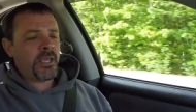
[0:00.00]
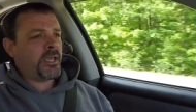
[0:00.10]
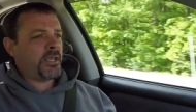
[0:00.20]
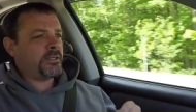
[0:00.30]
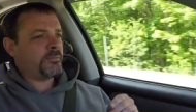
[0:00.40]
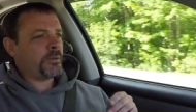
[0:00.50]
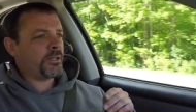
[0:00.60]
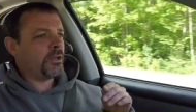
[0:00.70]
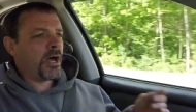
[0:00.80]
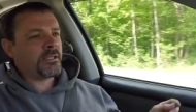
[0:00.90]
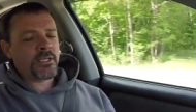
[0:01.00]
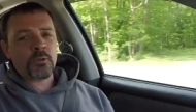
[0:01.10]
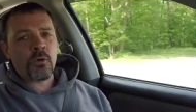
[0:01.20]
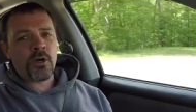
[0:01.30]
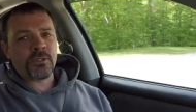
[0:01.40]
and with a lot
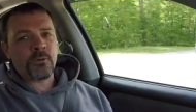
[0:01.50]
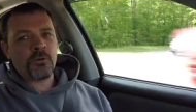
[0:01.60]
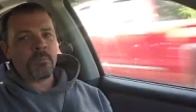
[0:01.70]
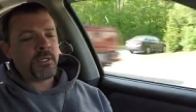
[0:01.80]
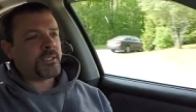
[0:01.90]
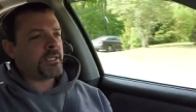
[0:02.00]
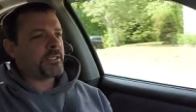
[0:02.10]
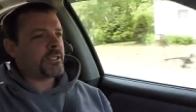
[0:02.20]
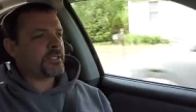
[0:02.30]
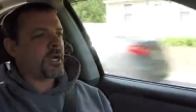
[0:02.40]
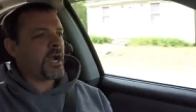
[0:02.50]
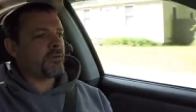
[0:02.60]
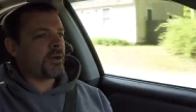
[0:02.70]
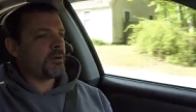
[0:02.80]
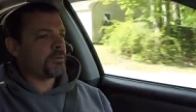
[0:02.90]
less work than it would be to dig this
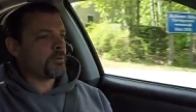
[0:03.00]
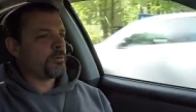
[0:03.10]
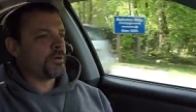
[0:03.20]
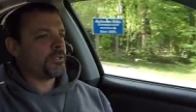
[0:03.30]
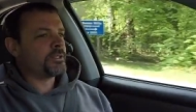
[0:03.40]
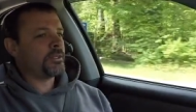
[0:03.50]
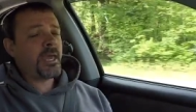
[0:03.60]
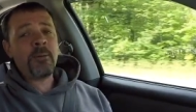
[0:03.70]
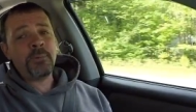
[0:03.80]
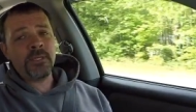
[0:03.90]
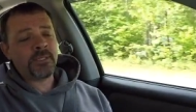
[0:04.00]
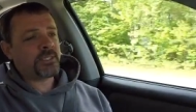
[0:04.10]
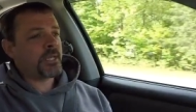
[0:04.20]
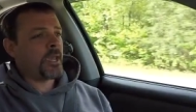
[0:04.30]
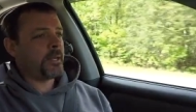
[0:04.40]
car out of the woods. That being
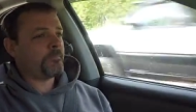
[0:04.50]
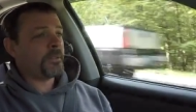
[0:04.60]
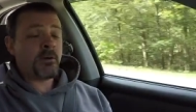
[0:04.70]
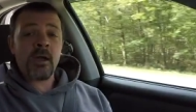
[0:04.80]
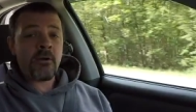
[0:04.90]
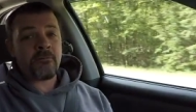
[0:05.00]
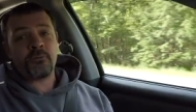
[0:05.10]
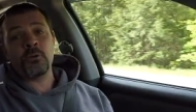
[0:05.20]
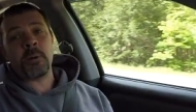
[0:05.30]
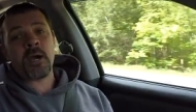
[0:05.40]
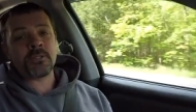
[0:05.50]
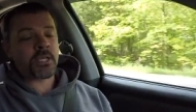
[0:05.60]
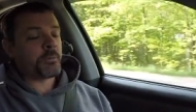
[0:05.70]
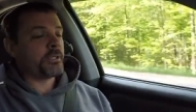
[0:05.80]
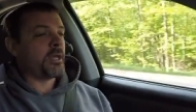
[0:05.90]
said, there are a few
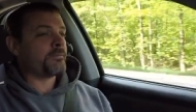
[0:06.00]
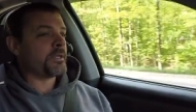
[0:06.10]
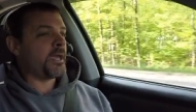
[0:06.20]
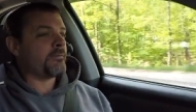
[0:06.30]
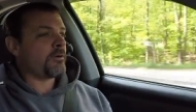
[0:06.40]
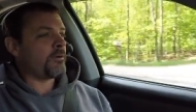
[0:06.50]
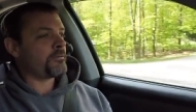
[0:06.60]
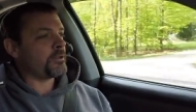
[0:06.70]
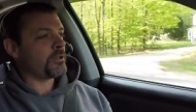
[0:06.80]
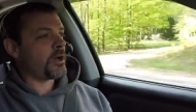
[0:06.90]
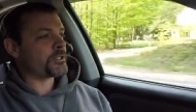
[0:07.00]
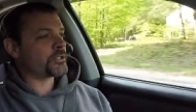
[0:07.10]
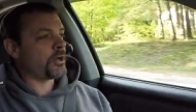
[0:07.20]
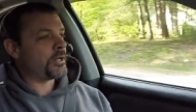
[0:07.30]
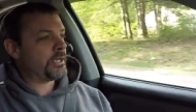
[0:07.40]
parts I would love to have off of the
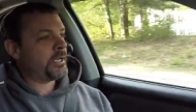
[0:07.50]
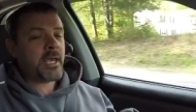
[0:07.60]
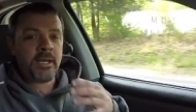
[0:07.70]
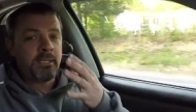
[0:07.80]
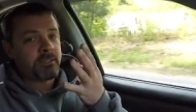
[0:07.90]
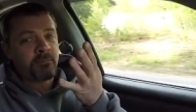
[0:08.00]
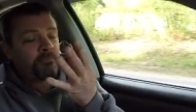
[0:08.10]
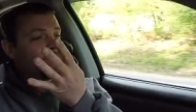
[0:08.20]
lost Sonnet. It has